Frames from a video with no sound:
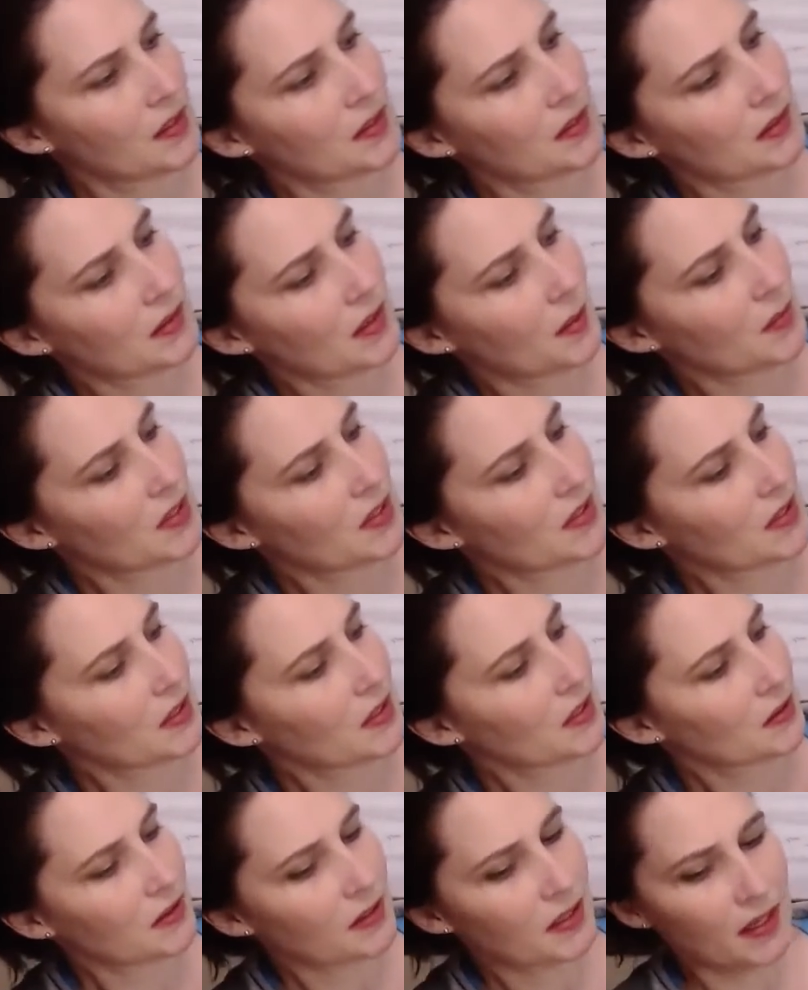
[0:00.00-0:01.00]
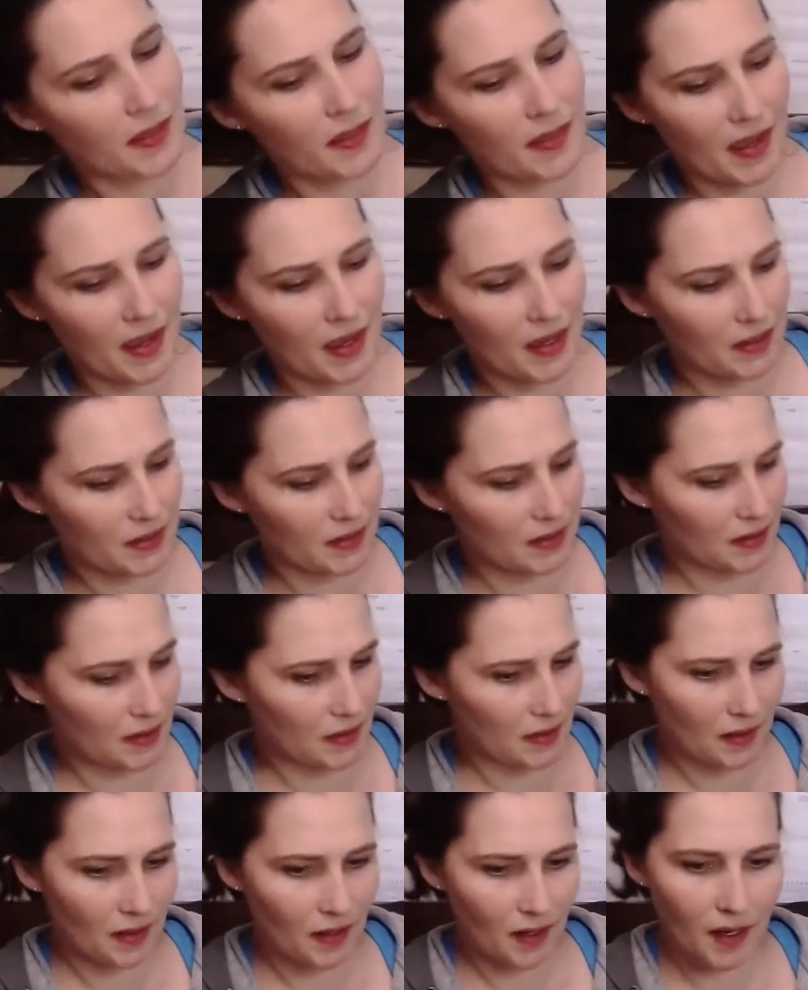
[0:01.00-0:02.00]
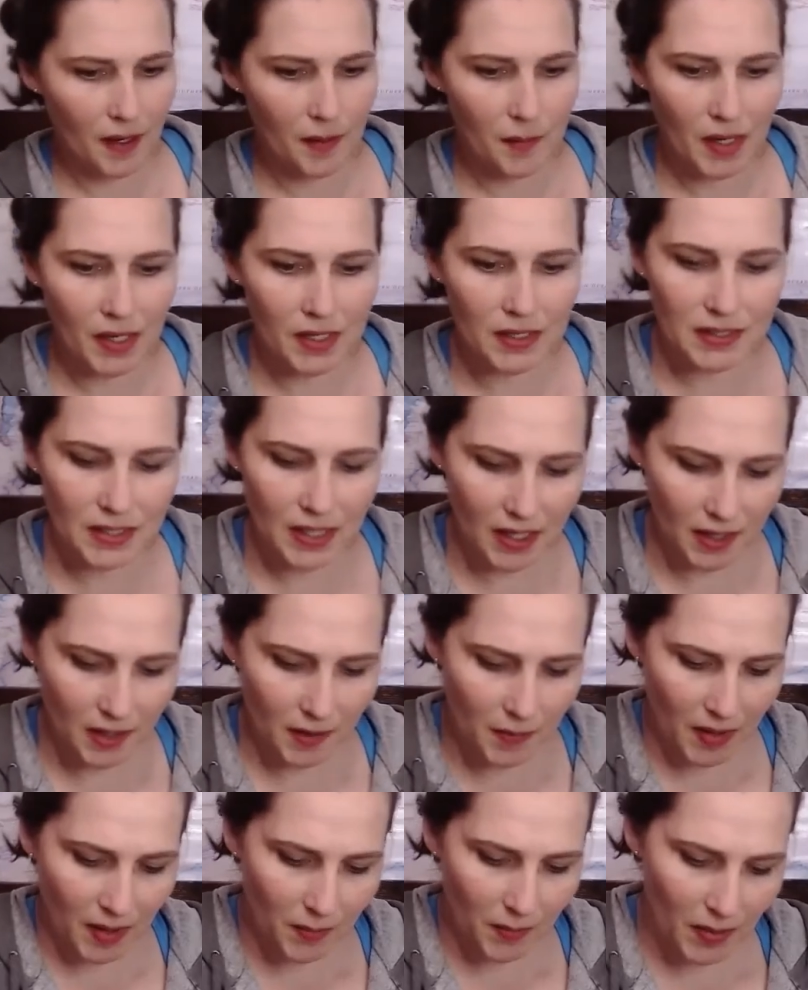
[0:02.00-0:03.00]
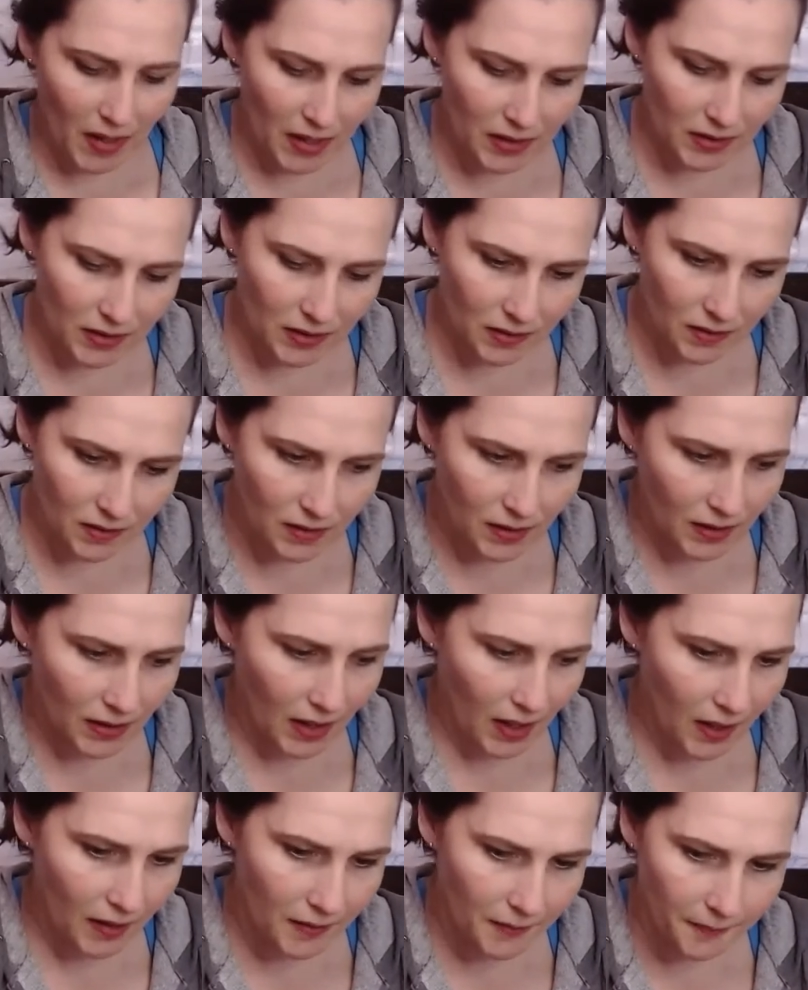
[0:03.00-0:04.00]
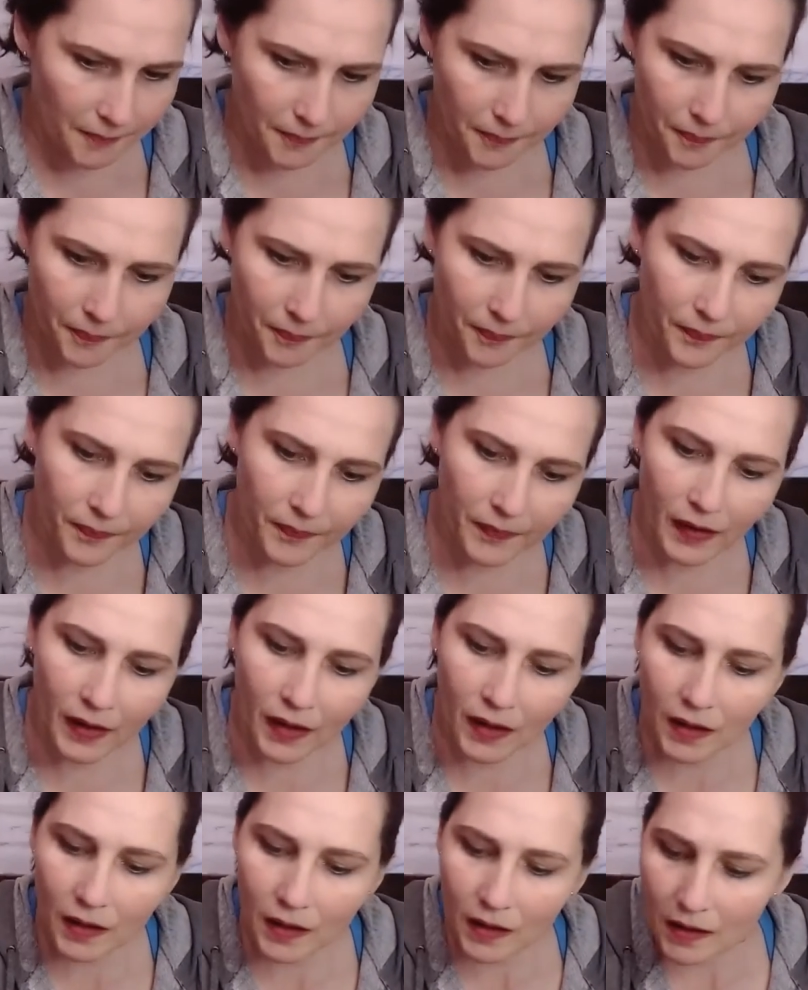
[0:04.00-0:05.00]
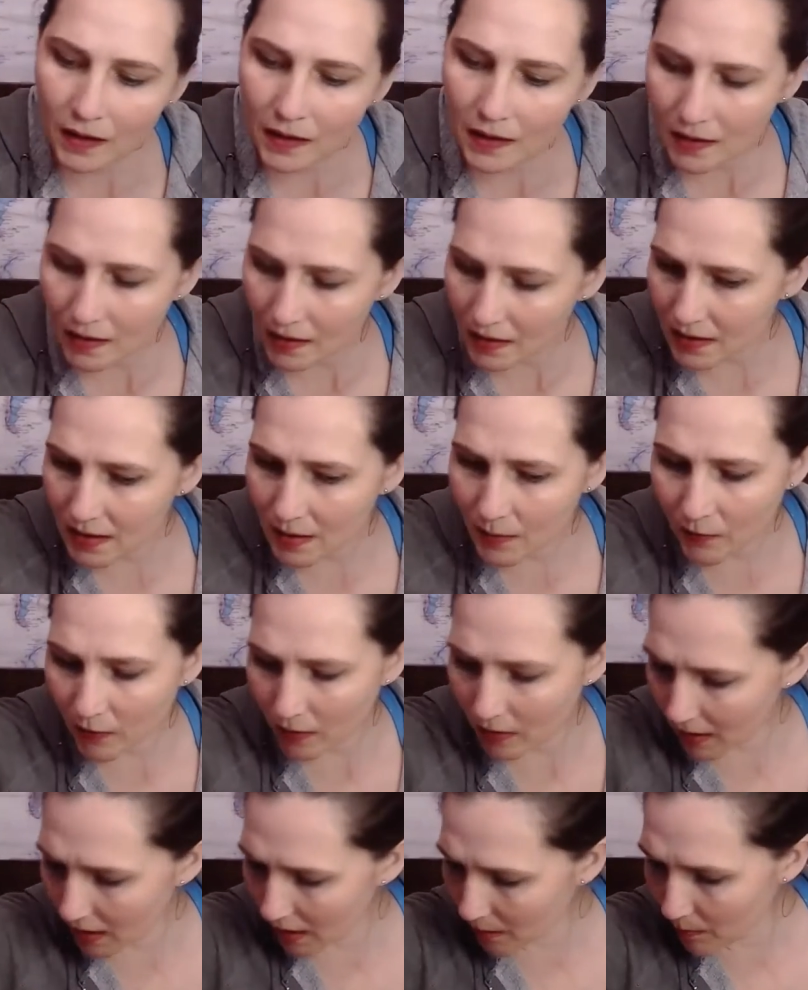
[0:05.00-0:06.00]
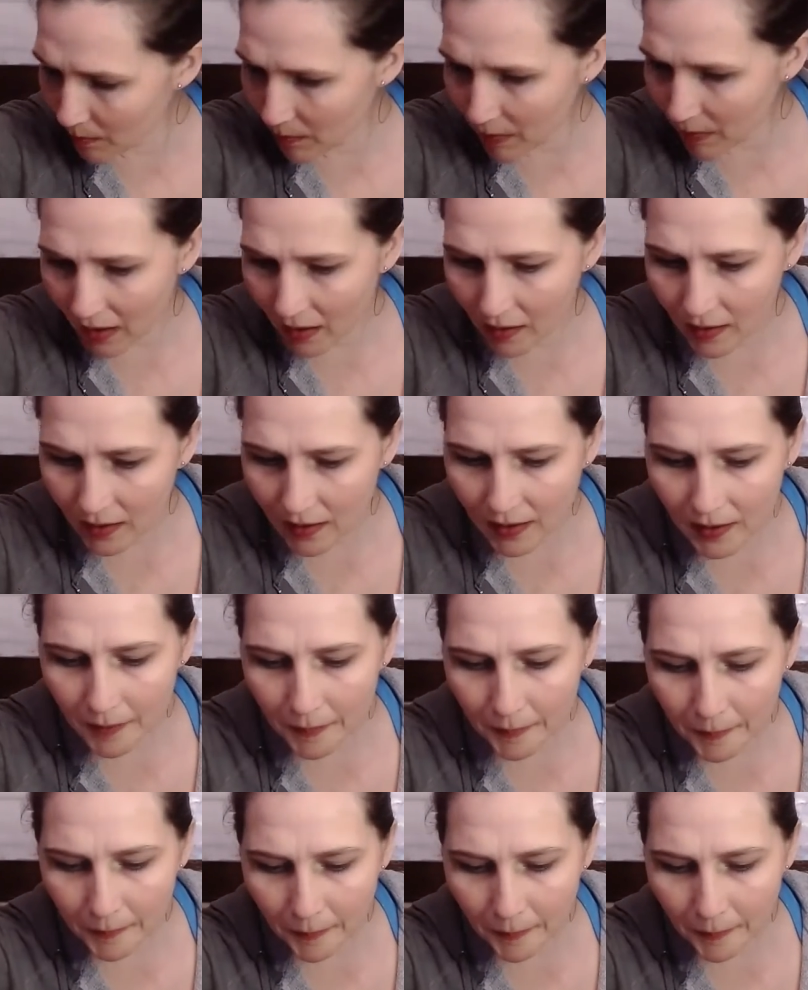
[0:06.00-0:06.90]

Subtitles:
So I'm just going to look at that. I might take my pencil again, except for that I buried it.